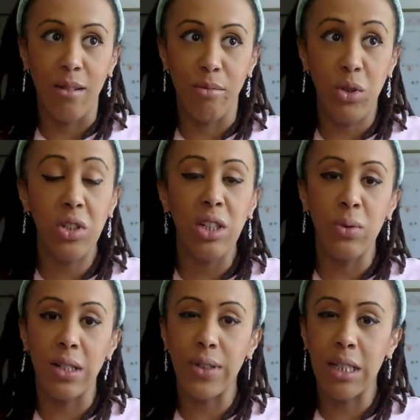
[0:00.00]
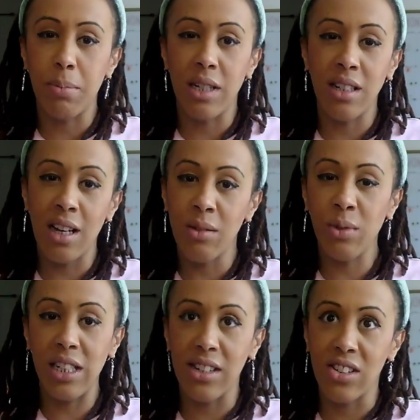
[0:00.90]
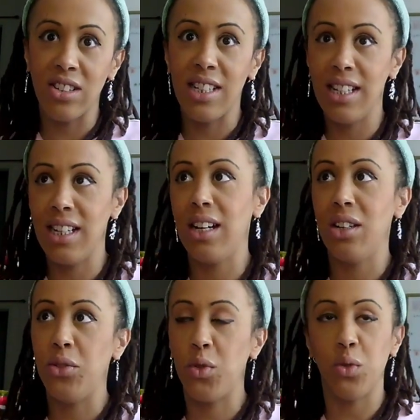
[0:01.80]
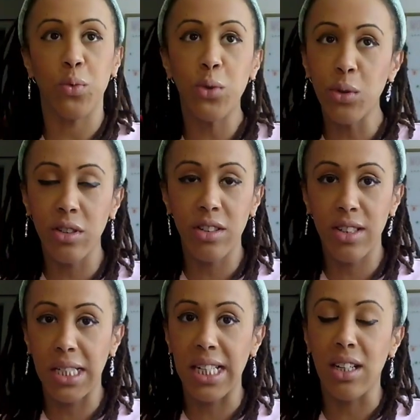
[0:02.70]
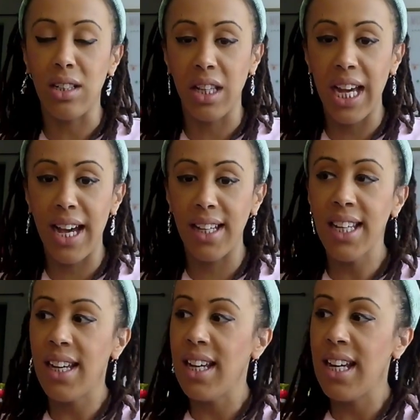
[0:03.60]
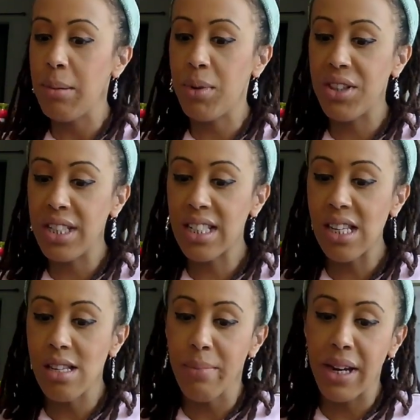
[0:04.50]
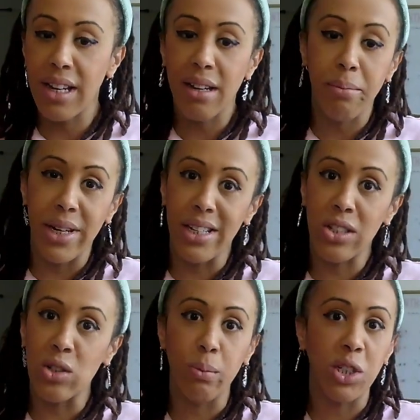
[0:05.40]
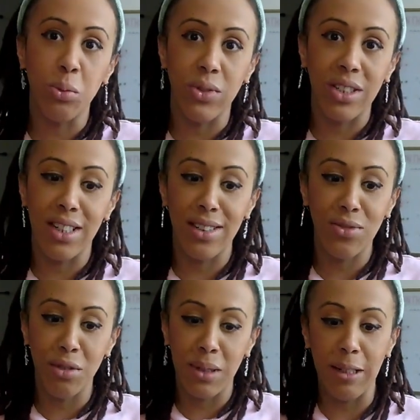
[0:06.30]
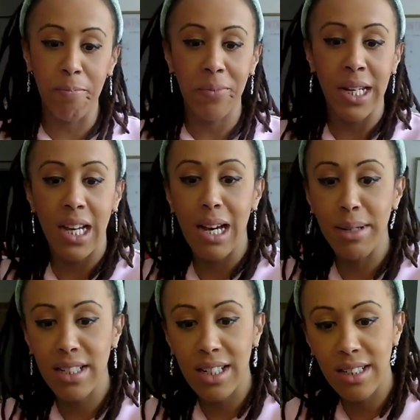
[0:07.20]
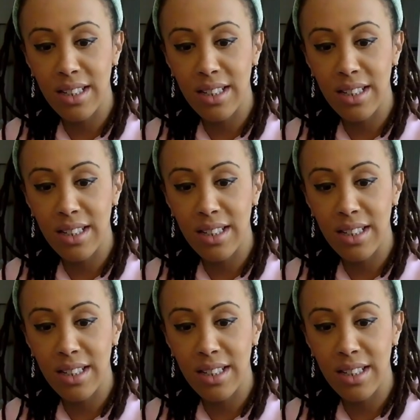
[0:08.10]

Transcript: using reference, but not really understanding how to use the rulers and all of that. But this has made it make so much more sense for me. I'm excited to